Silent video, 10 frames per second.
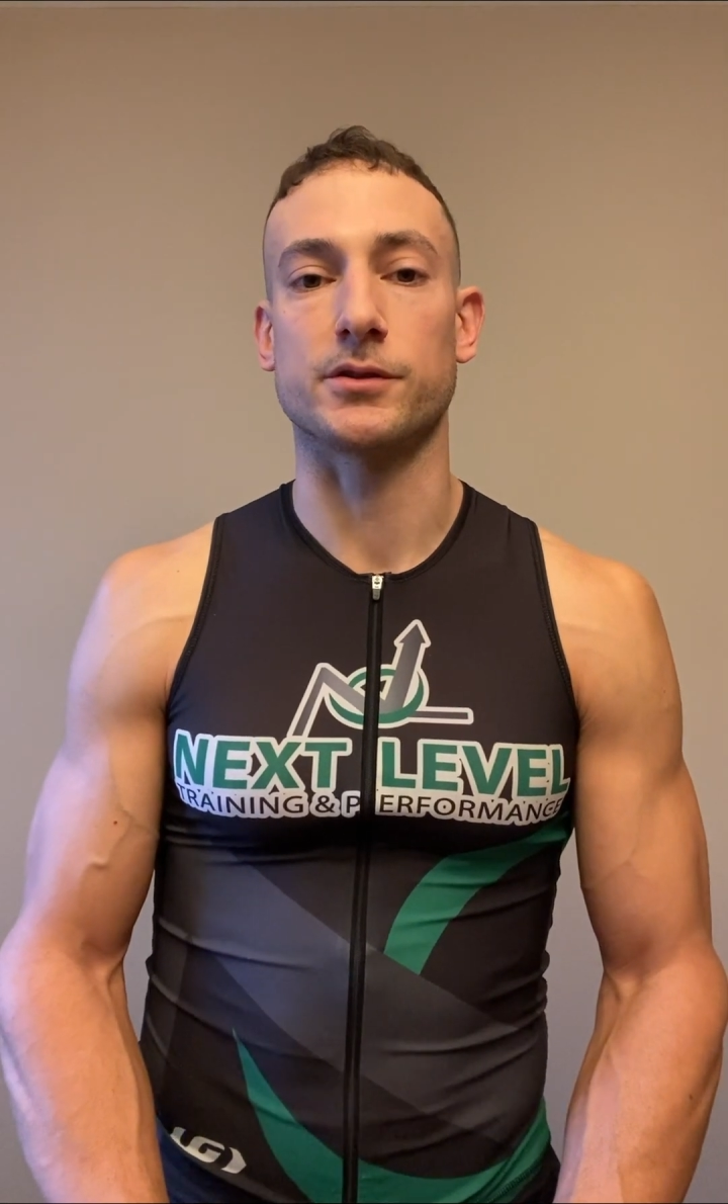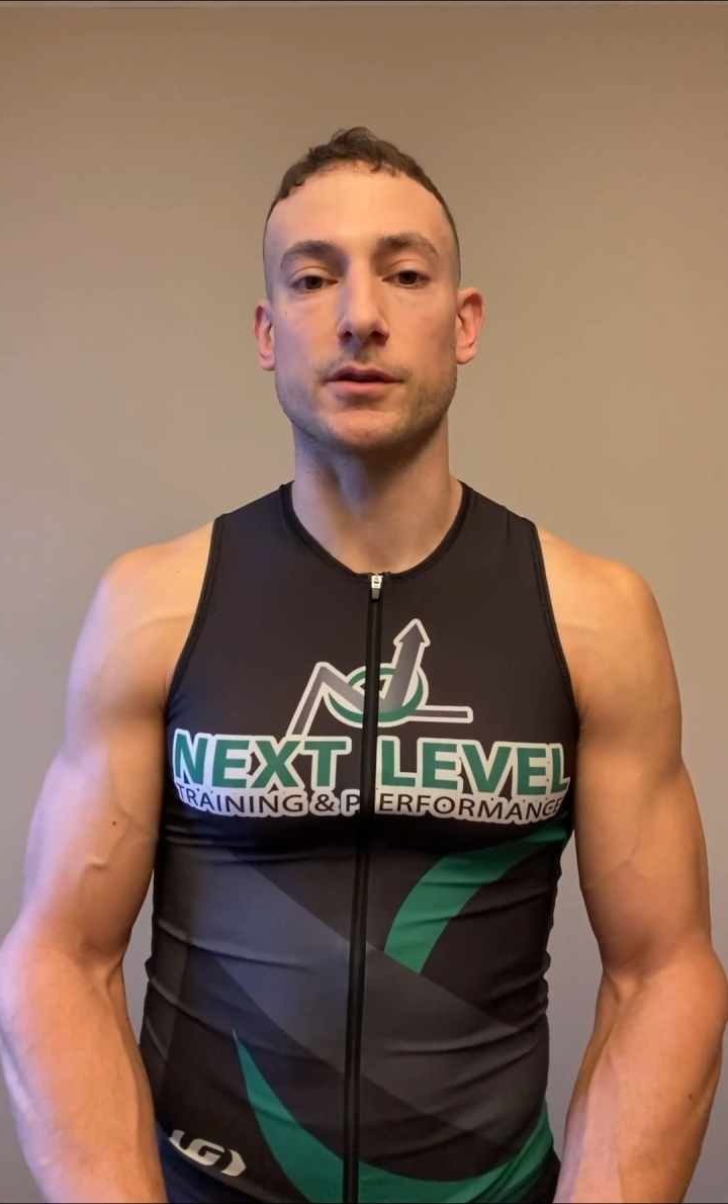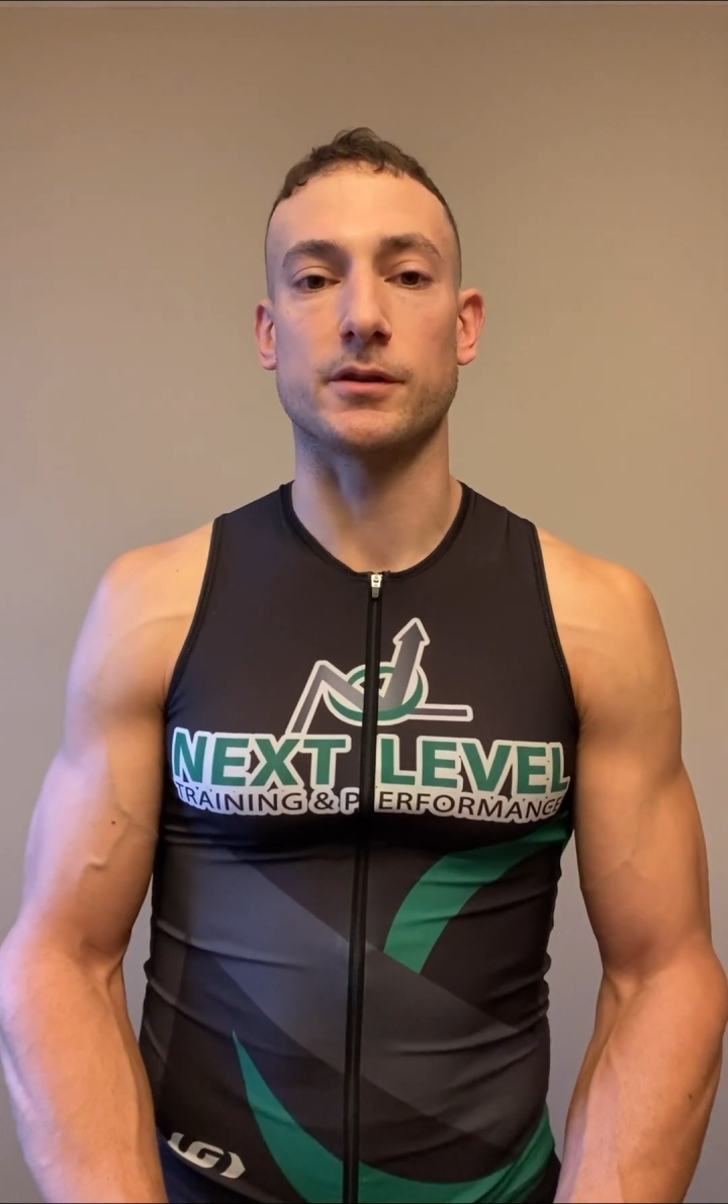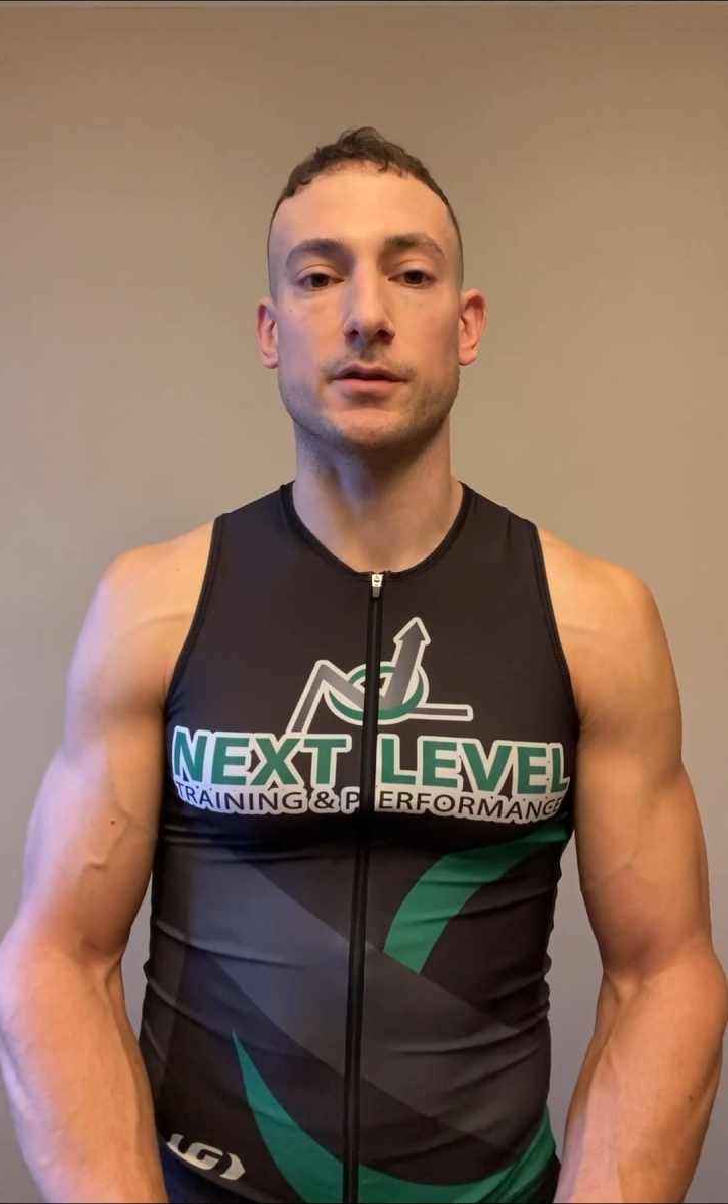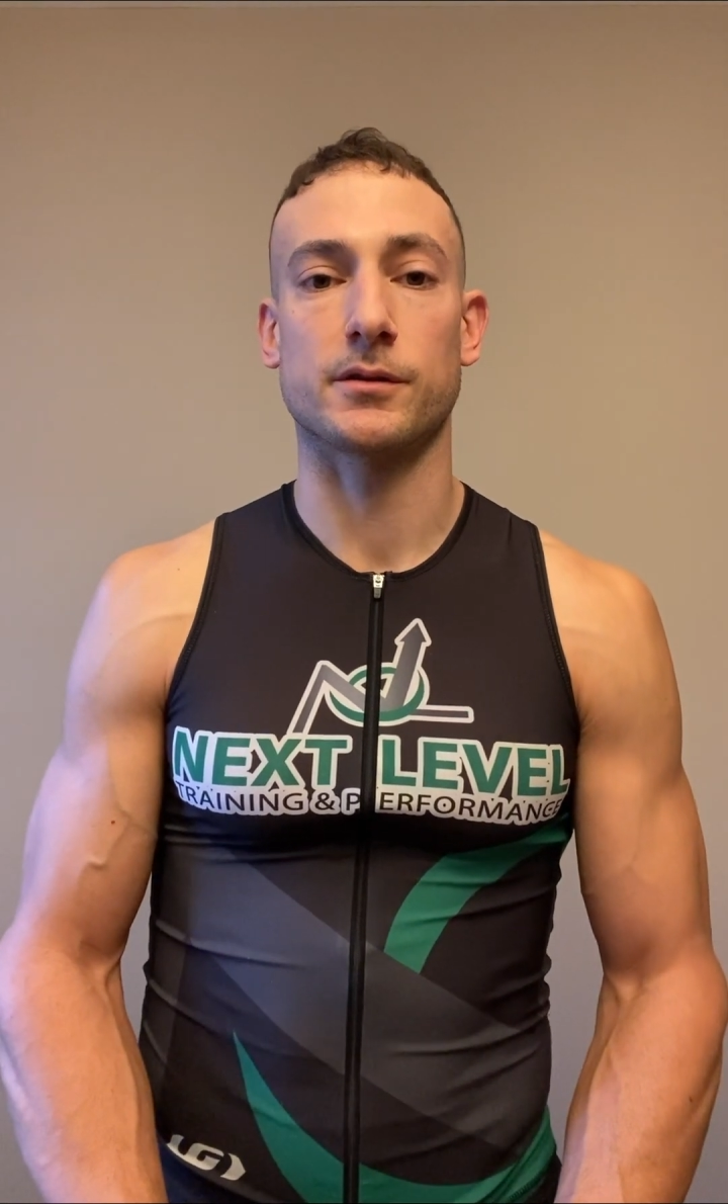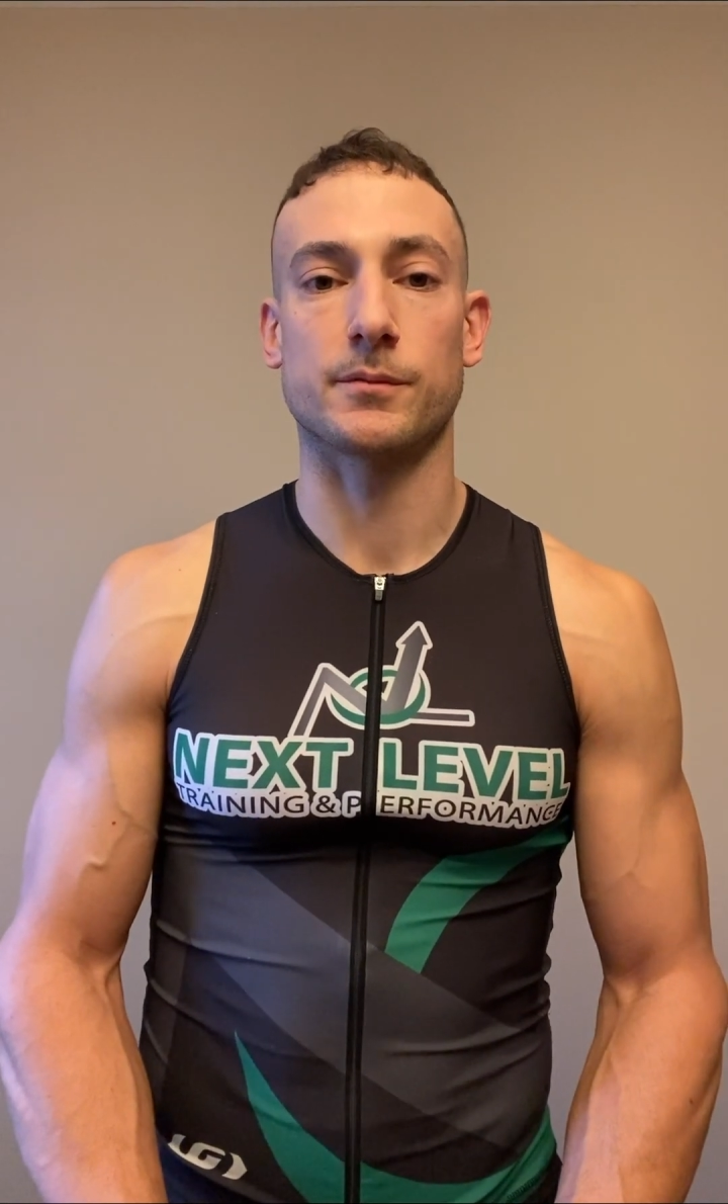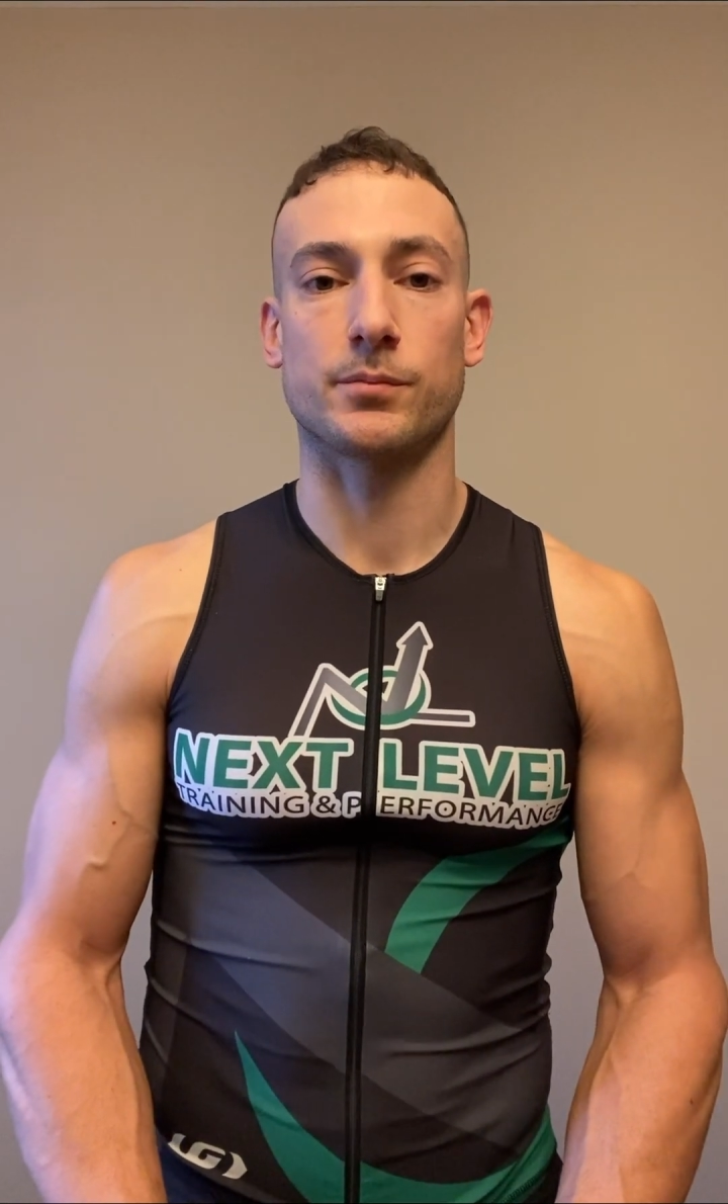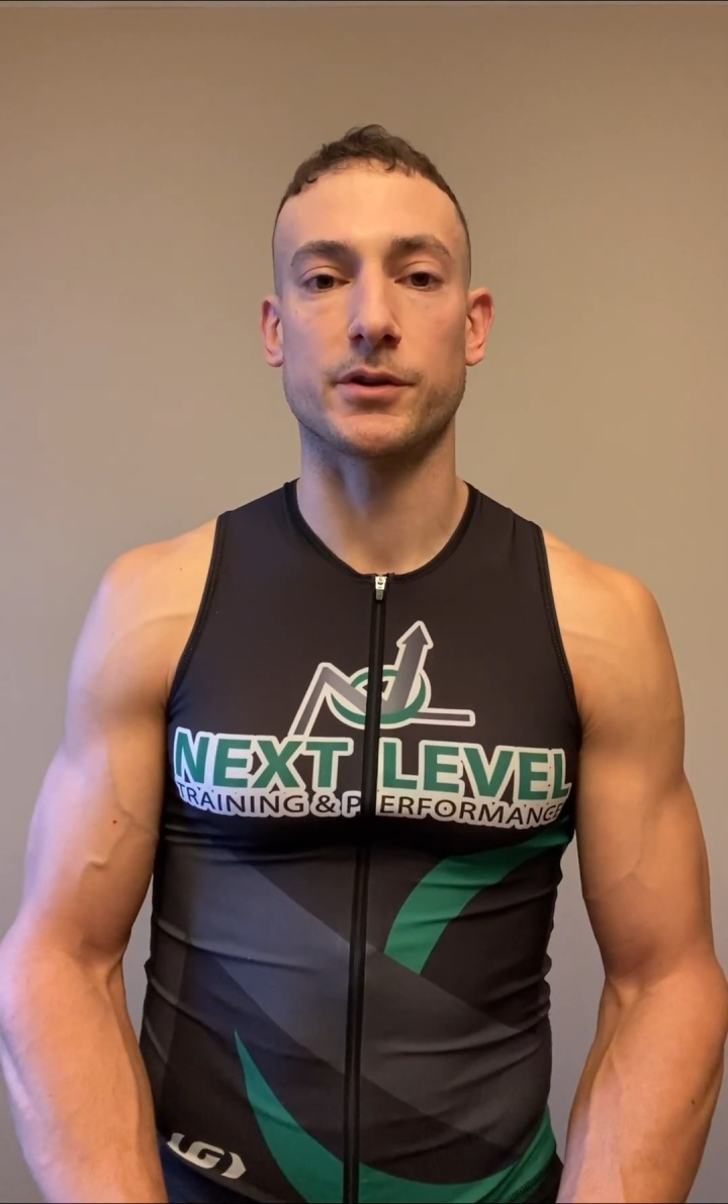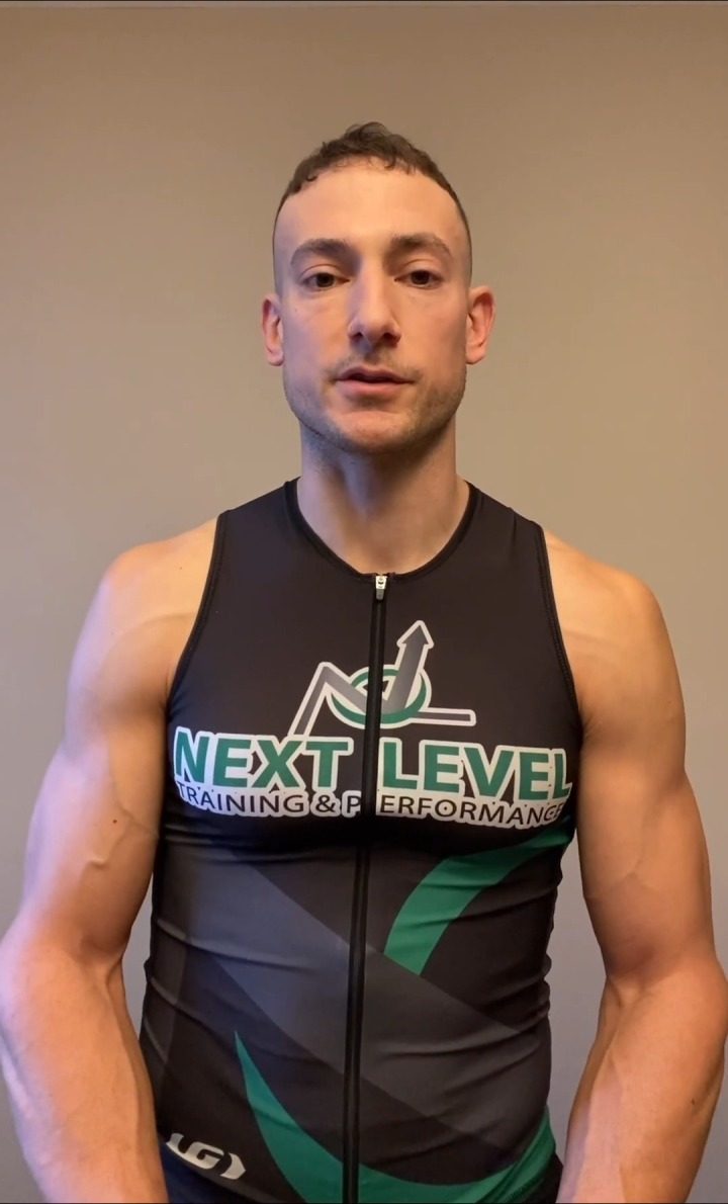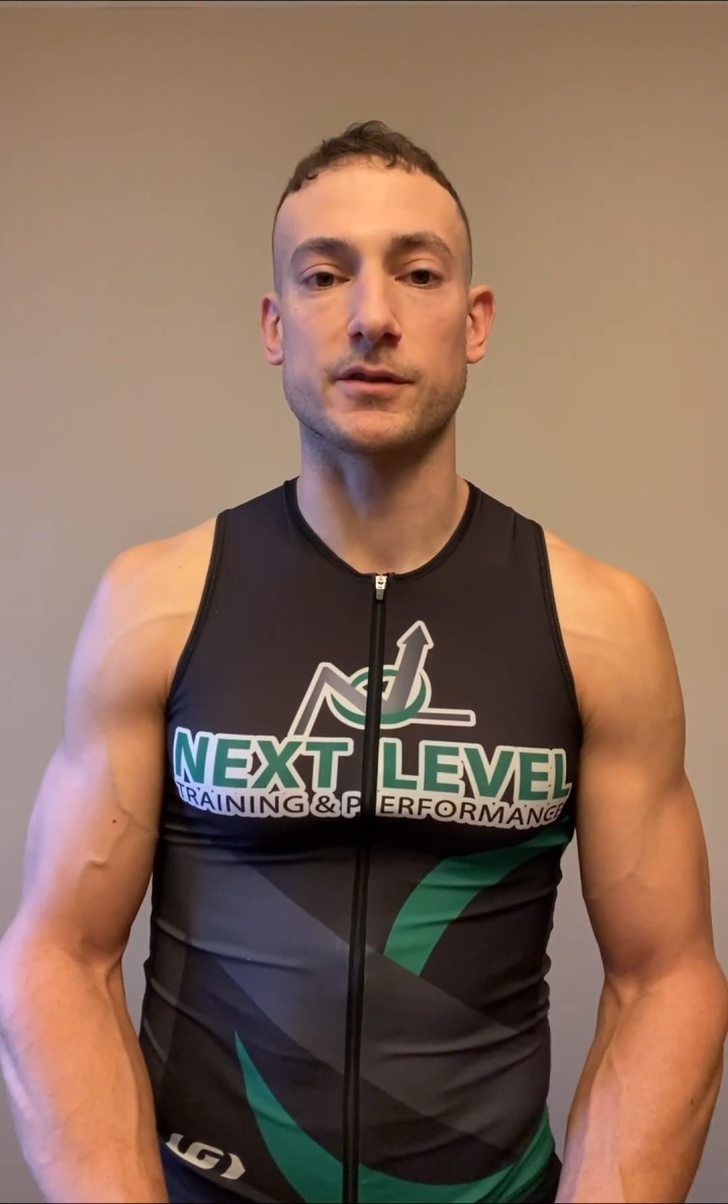
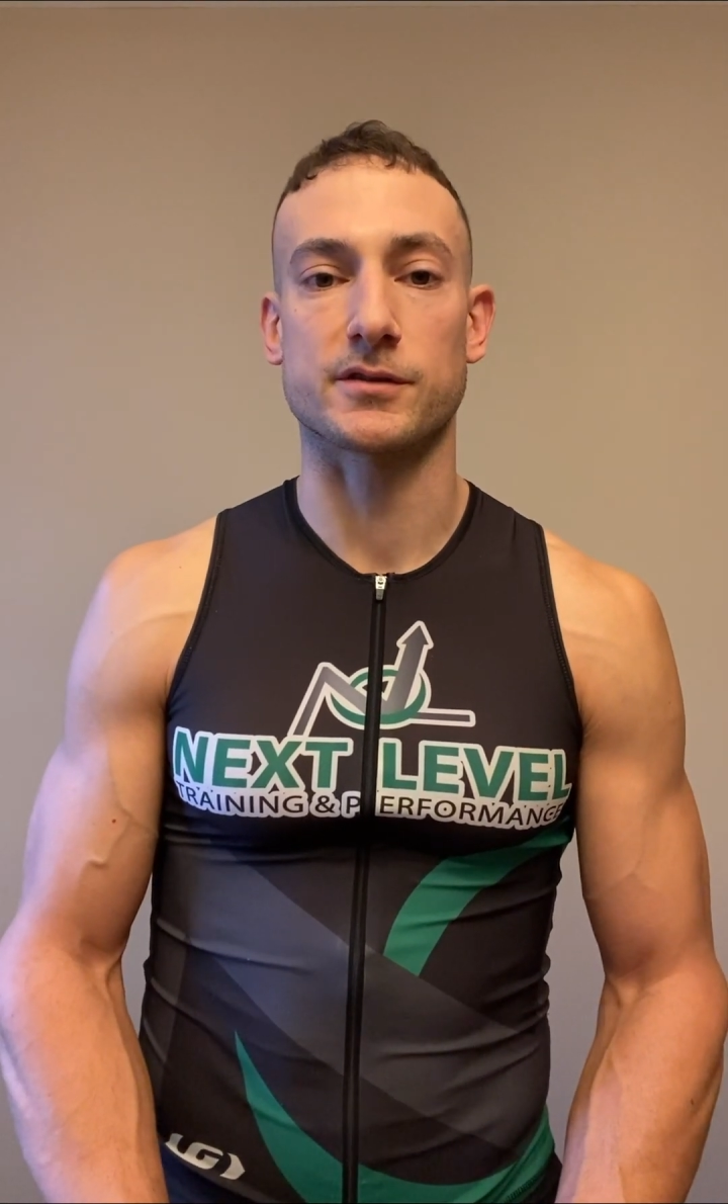good